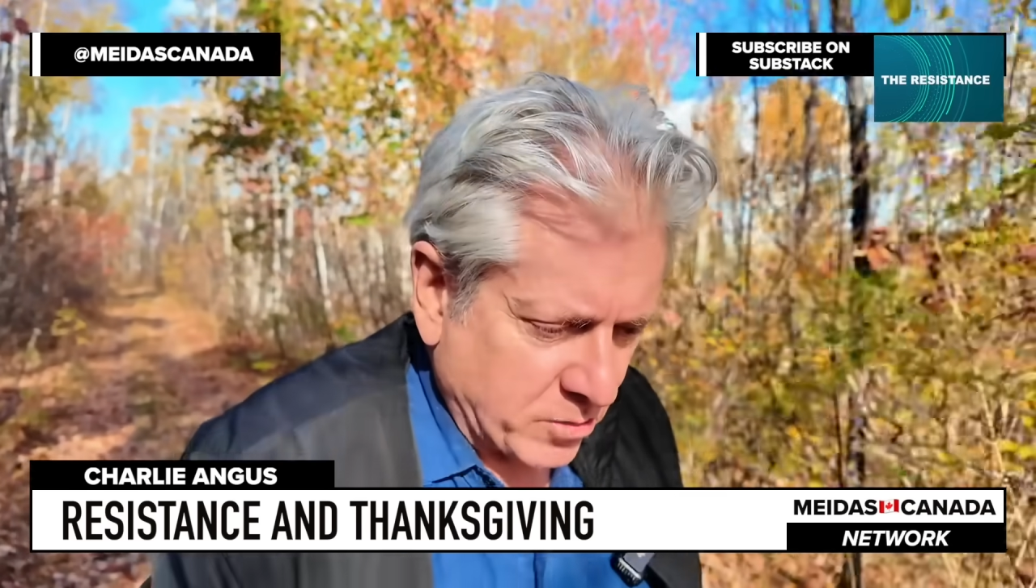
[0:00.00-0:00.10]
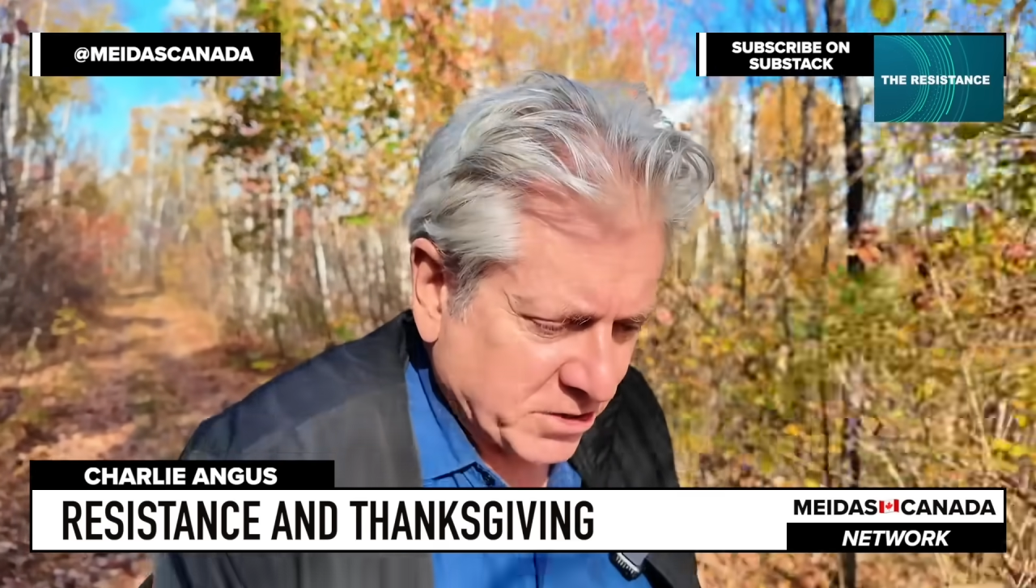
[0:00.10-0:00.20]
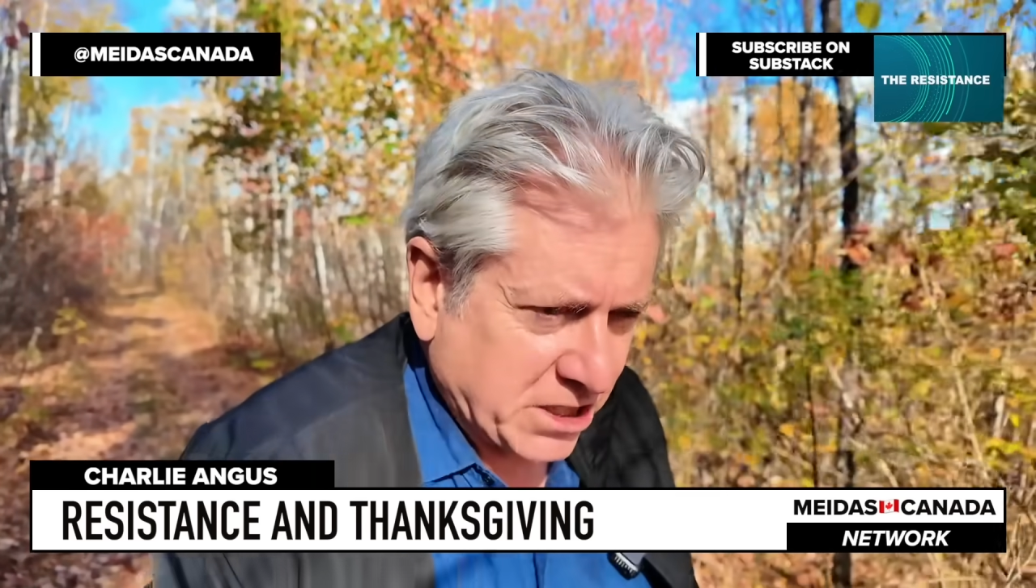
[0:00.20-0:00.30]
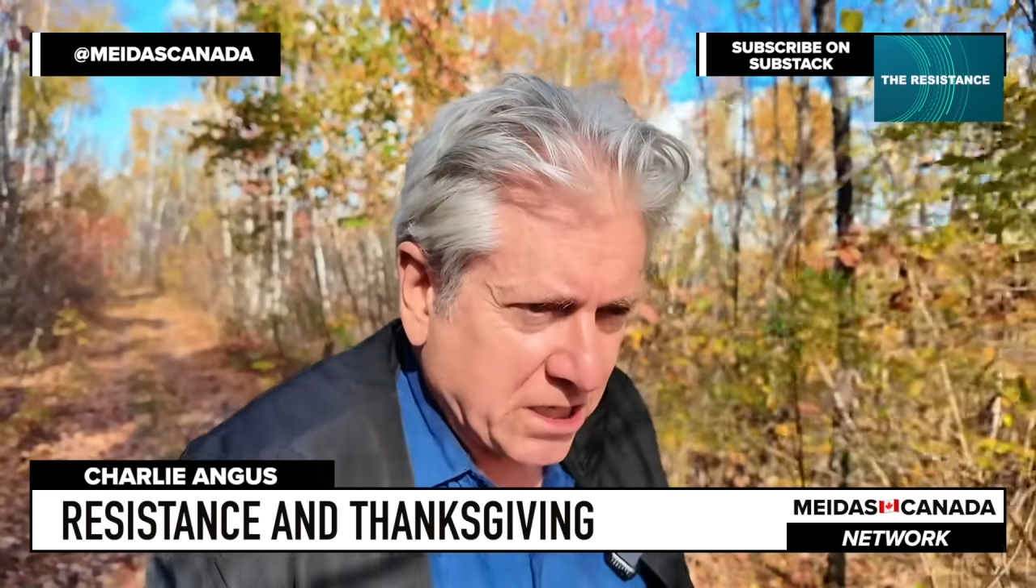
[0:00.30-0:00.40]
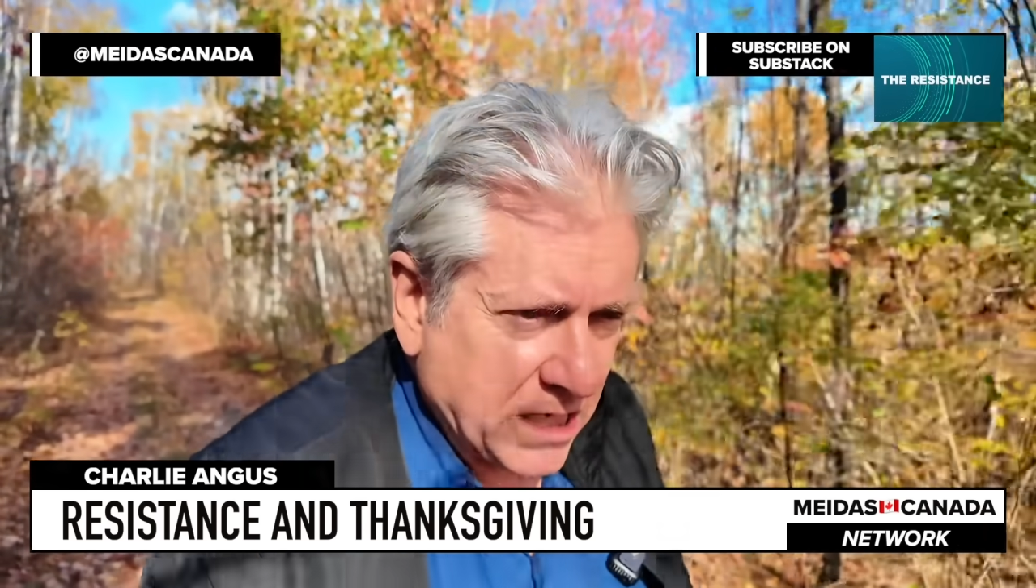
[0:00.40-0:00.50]

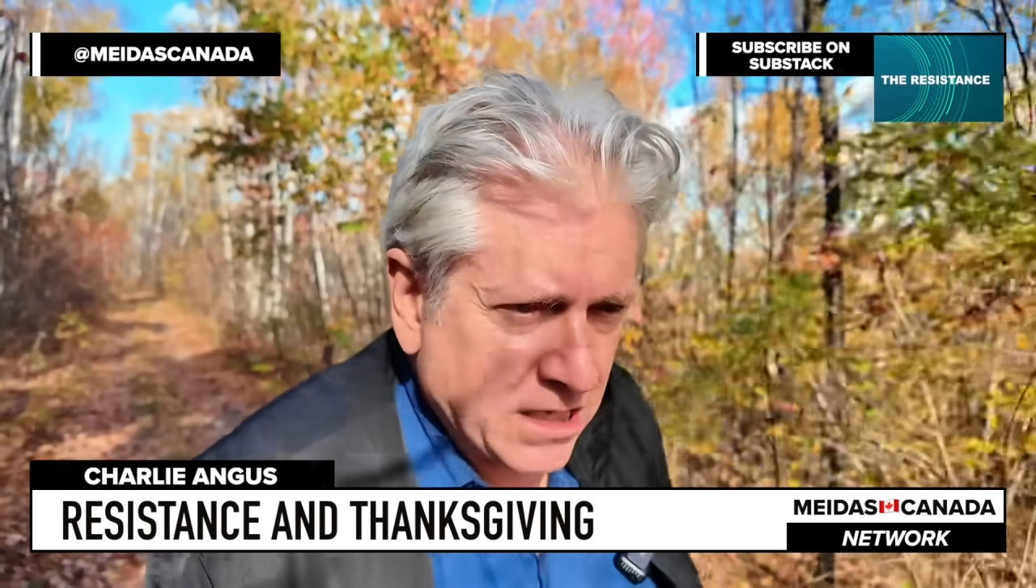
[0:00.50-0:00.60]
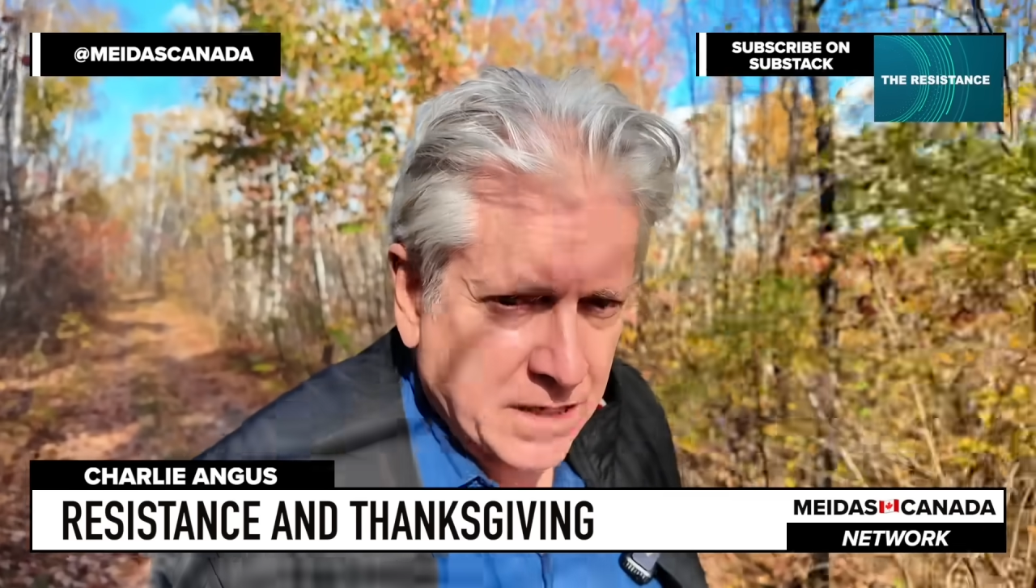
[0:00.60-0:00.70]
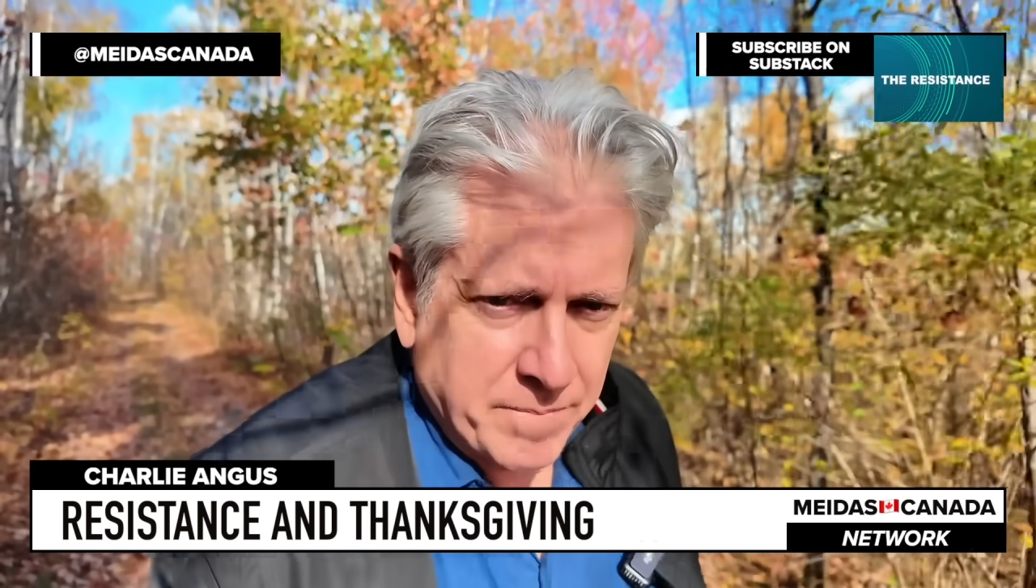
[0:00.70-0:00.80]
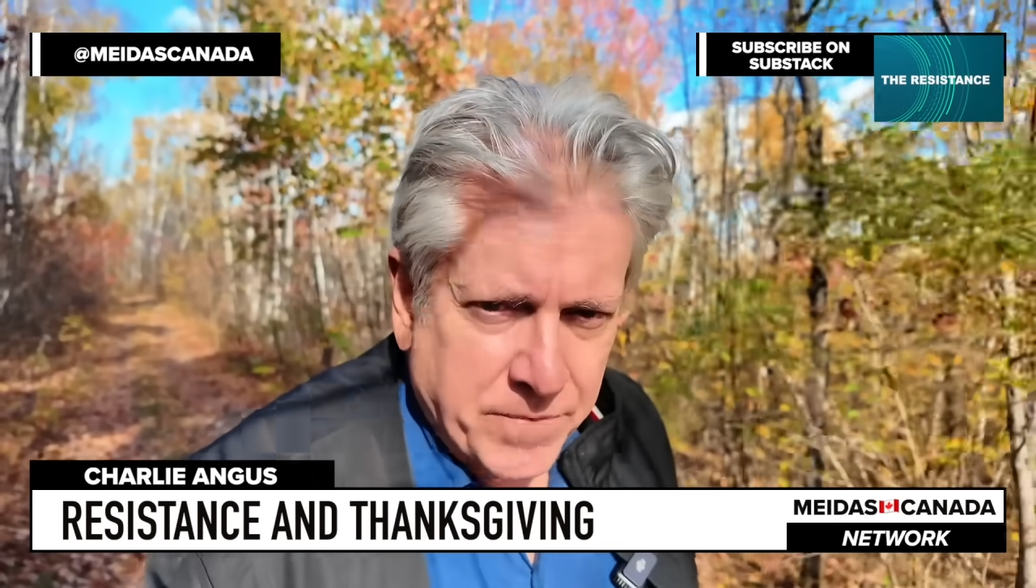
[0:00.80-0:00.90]
was key